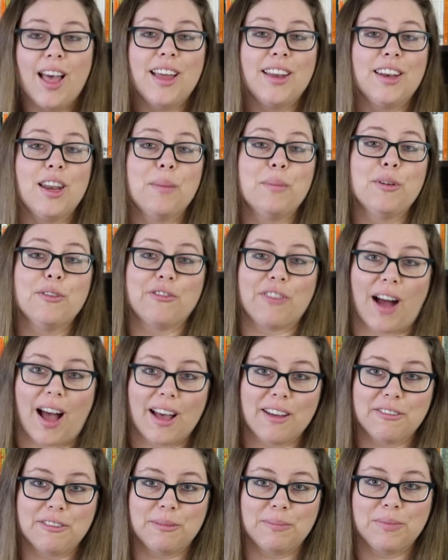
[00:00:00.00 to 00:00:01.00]
Number
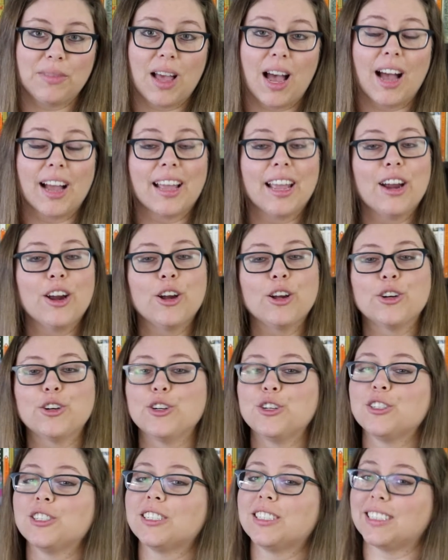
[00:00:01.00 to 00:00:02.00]
5, a
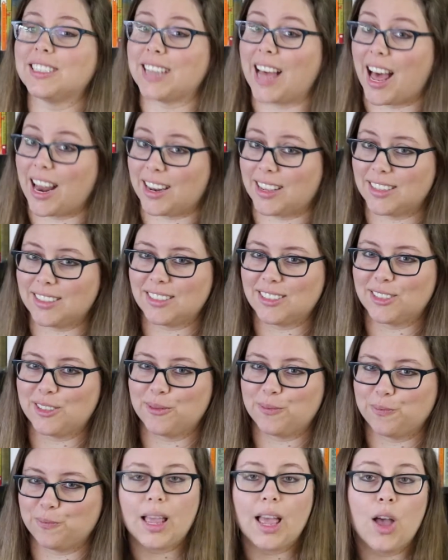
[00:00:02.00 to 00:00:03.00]
character's status.
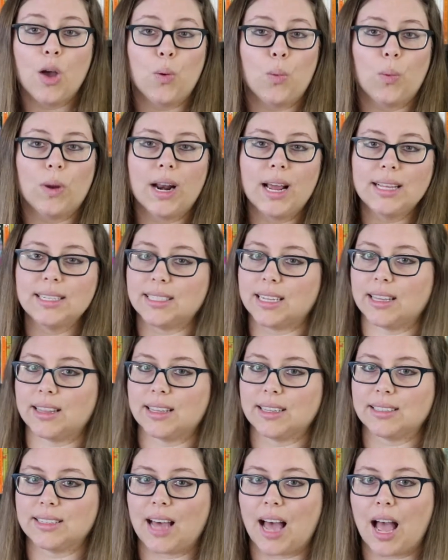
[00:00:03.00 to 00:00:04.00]
When I say
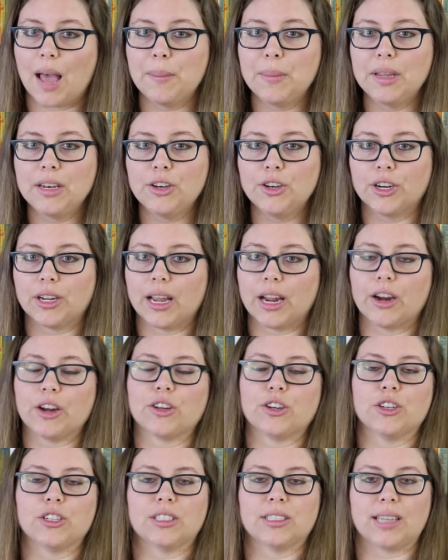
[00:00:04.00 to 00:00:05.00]
this, I mean your
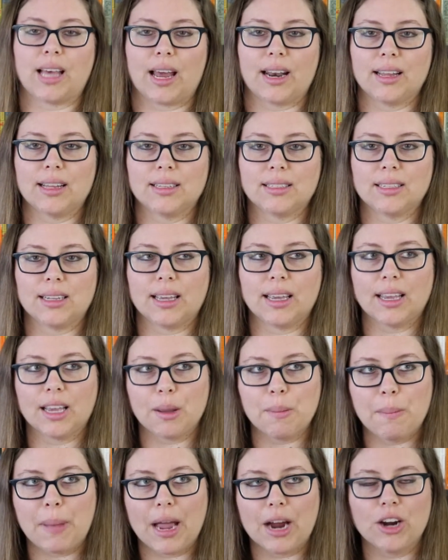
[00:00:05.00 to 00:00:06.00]
character's status in
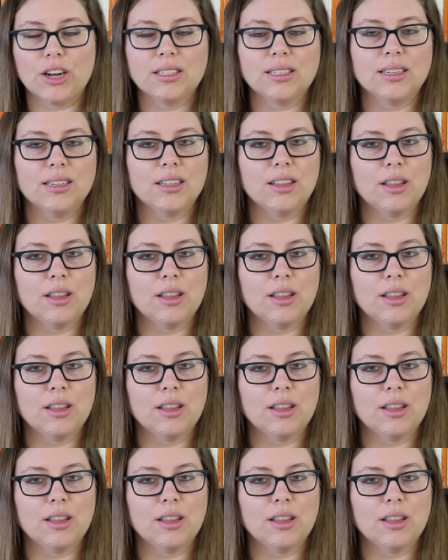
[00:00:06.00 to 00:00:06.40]
comparison to